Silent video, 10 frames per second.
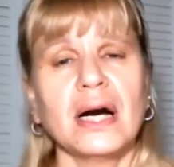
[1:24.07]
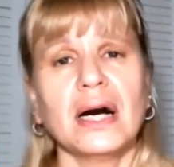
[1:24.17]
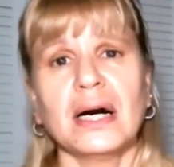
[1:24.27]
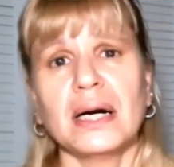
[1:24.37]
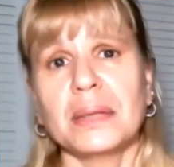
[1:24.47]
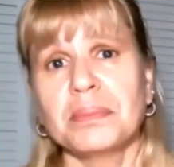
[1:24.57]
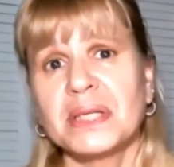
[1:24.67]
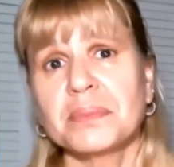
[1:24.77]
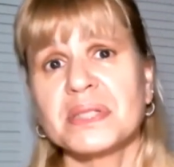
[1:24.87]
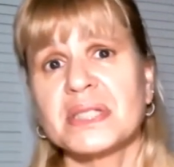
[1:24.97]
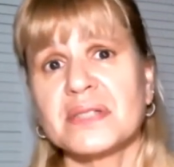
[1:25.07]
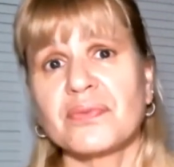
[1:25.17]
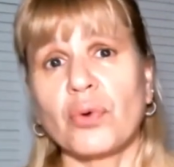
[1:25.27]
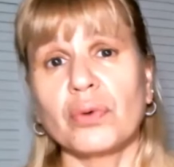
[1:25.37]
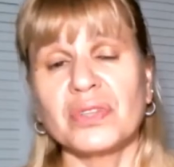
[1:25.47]
Uh, I've been in business
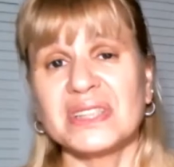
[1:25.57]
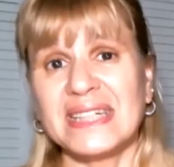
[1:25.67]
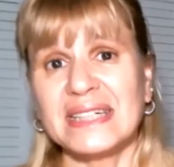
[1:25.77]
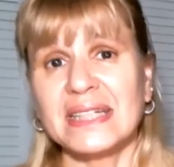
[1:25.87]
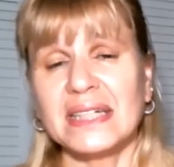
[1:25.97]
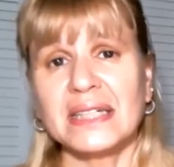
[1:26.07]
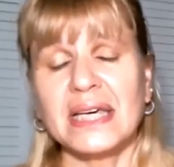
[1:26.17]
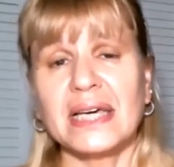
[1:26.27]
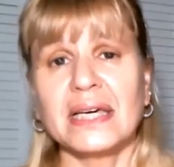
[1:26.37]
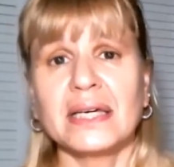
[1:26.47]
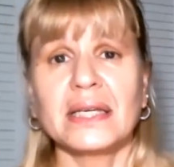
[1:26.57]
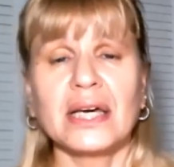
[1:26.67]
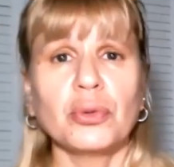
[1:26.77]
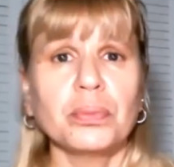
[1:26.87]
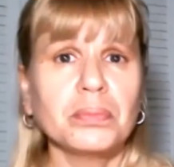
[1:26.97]
for over a decade and
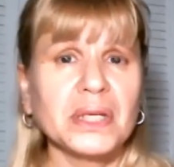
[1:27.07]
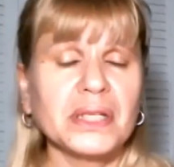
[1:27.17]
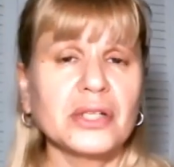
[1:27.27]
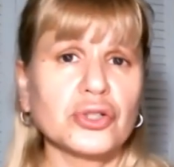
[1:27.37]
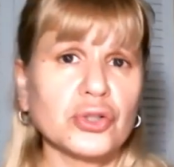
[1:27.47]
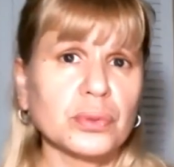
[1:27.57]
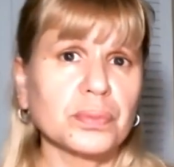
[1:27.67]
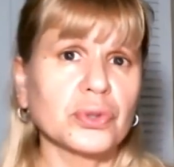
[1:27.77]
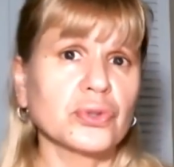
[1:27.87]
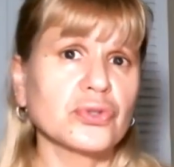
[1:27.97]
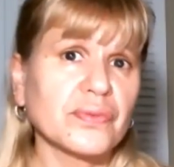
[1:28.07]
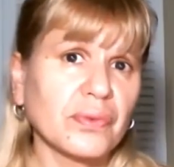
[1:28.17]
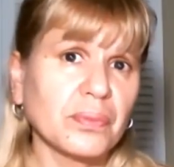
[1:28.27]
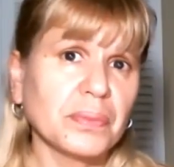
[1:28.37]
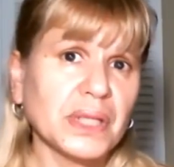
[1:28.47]
helped many entrepreneurs
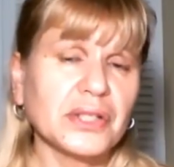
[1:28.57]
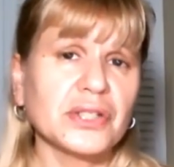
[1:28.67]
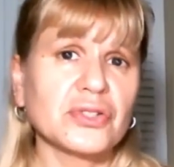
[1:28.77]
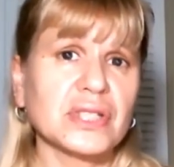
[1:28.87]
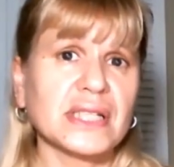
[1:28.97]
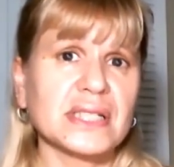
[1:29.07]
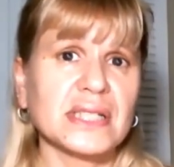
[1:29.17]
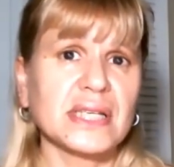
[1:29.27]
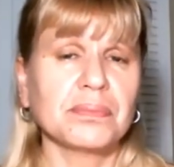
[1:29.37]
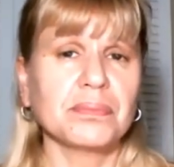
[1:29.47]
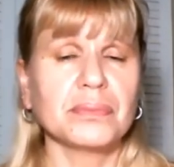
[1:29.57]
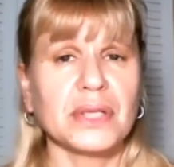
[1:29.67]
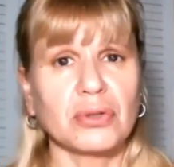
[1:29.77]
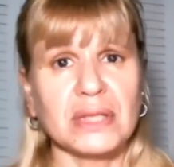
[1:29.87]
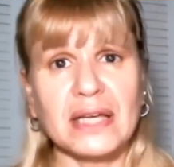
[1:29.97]
for many years. Like I said,
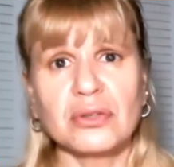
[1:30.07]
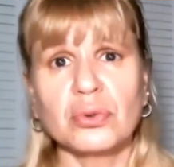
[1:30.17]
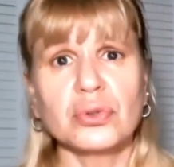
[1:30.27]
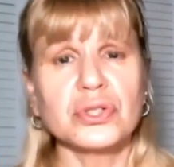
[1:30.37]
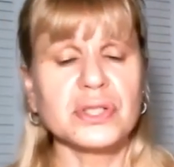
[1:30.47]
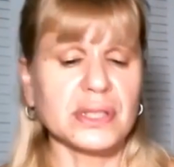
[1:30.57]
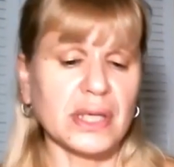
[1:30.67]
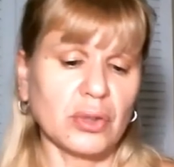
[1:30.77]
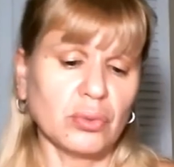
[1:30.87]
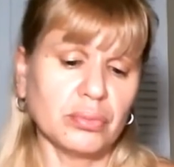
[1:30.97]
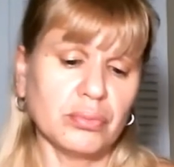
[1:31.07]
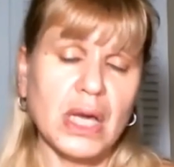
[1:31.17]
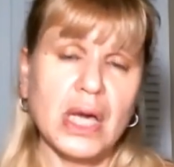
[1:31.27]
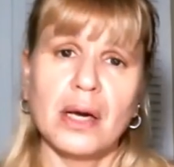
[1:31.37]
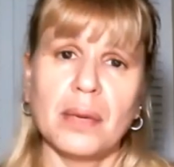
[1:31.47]
they're landlords, they own
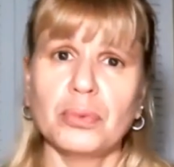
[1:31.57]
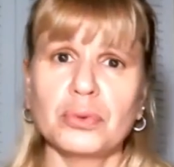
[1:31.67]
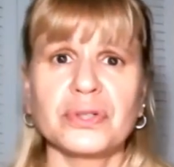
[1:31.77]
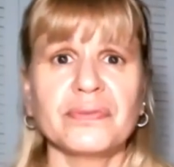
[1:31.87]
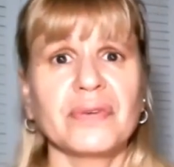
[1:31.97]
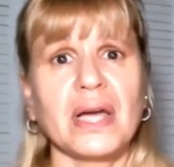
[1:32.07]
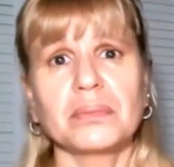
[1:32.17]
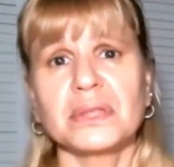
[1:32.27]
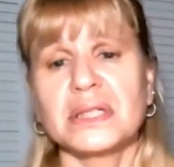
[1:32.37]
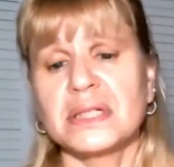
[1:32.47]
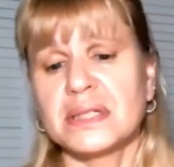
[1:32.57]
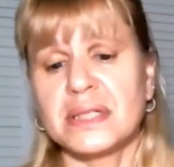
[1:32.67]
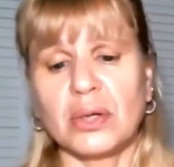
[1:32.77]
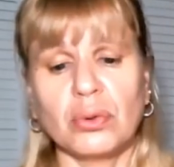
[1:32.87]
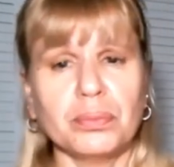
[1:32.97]
multifamilies,
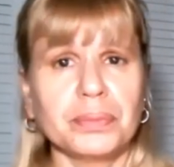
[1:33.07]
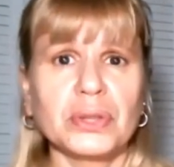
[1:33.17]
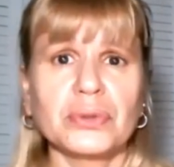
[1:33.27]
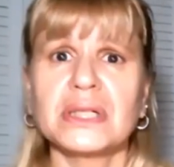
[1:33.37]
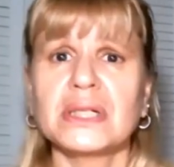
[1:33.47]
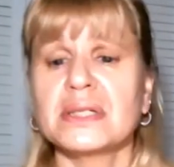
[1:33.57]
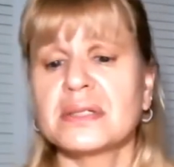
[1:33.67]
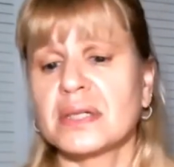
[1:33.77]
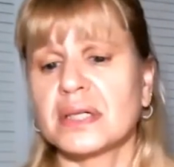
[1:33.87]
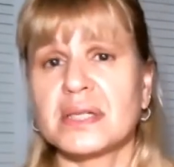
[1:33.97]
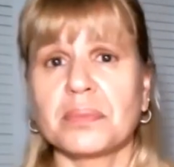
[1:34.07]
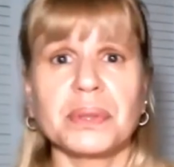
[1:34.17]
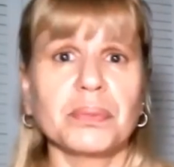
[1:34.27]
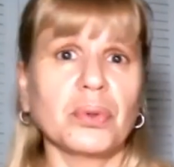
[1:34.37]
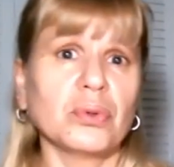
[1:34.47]
they own buildings, some
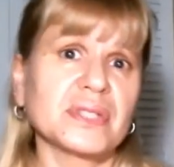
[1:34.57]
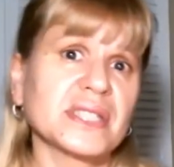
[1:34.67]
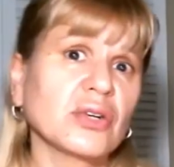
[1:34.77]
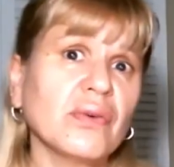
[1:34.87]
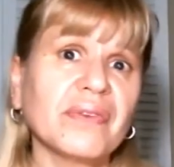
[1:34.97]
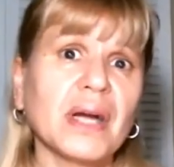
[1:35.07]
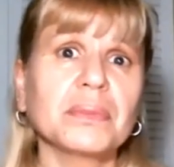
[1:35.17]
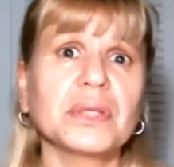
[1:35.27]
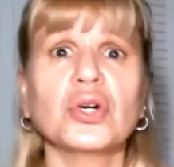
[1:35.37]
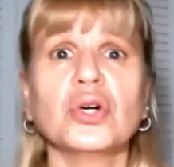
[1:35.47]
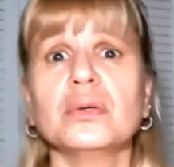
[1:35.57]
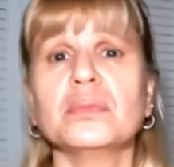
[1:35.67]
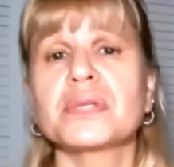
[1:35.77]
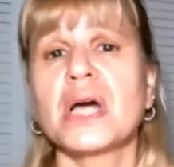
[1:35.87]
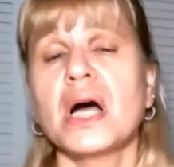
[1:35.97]
people own single family
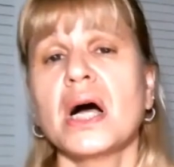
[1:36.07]
homes.